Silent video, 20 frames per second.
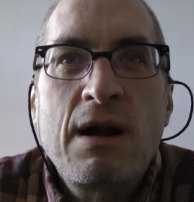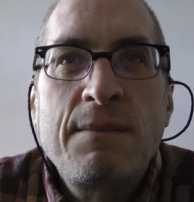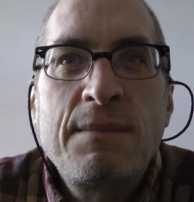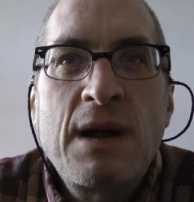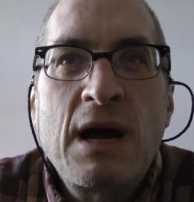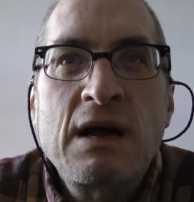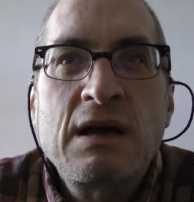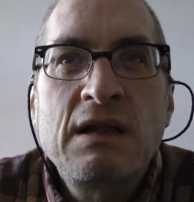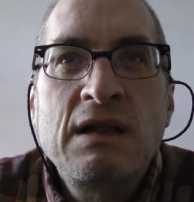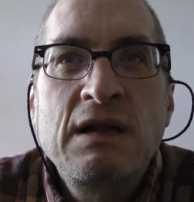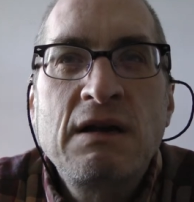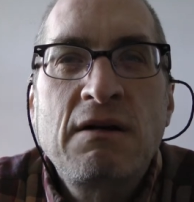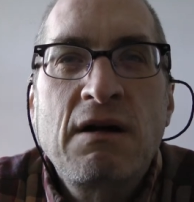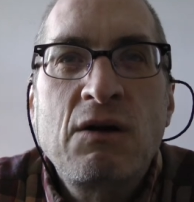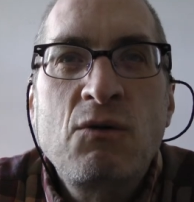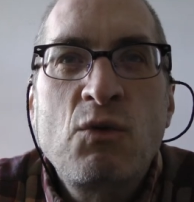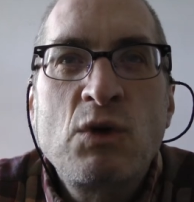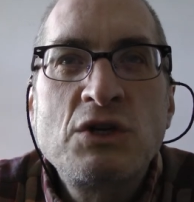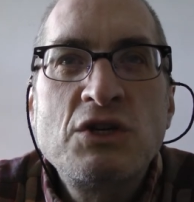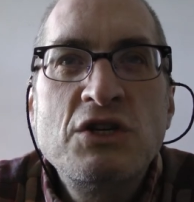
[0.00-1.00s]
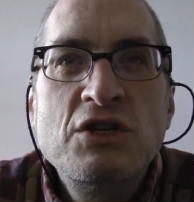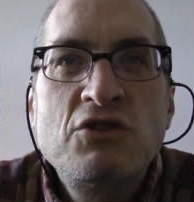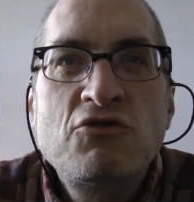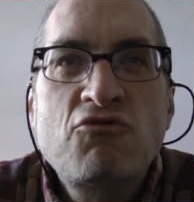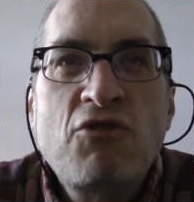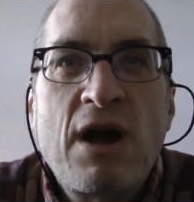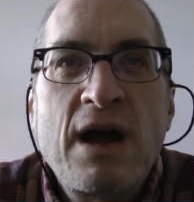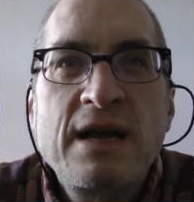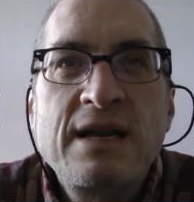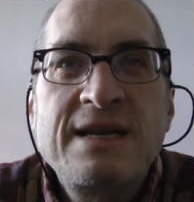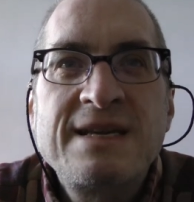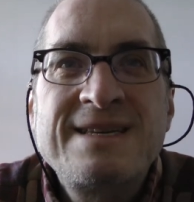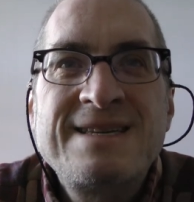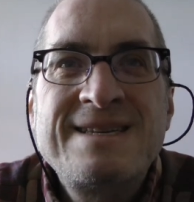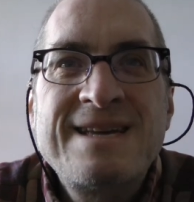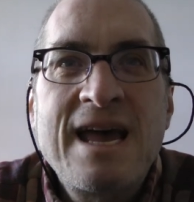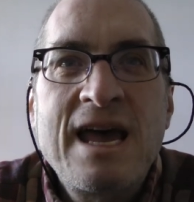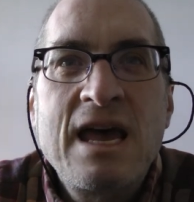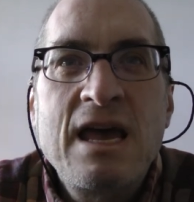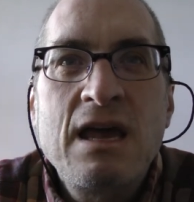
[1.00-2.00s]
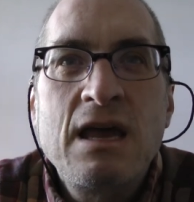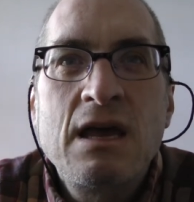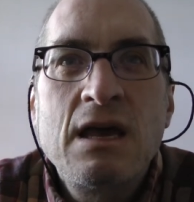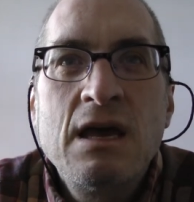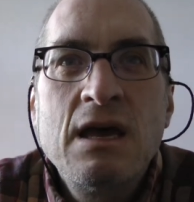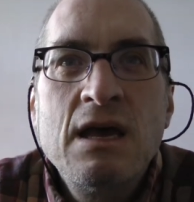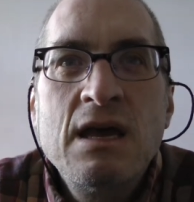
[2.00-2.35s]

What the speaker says: I'm not clear on what she's trying to say.